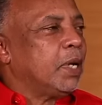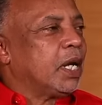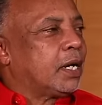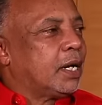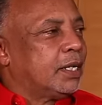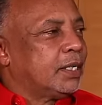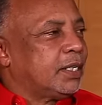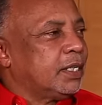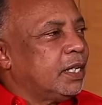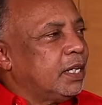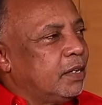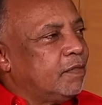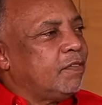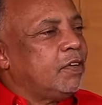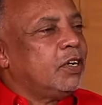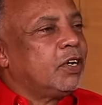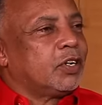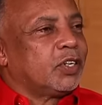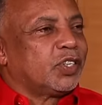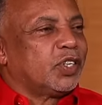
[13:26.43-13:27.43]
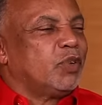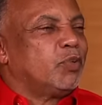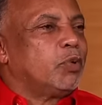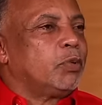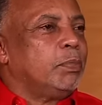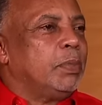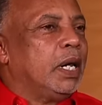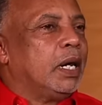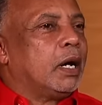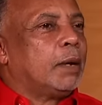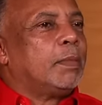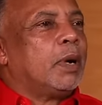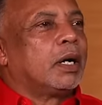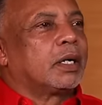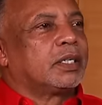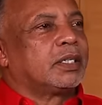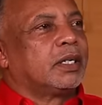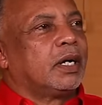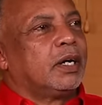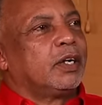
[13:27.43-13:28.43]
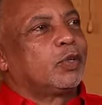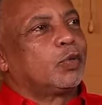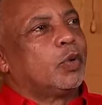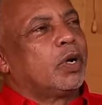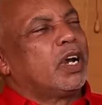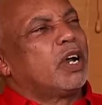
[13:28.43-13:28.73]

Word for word: Because he lived there, so he would build a box or two.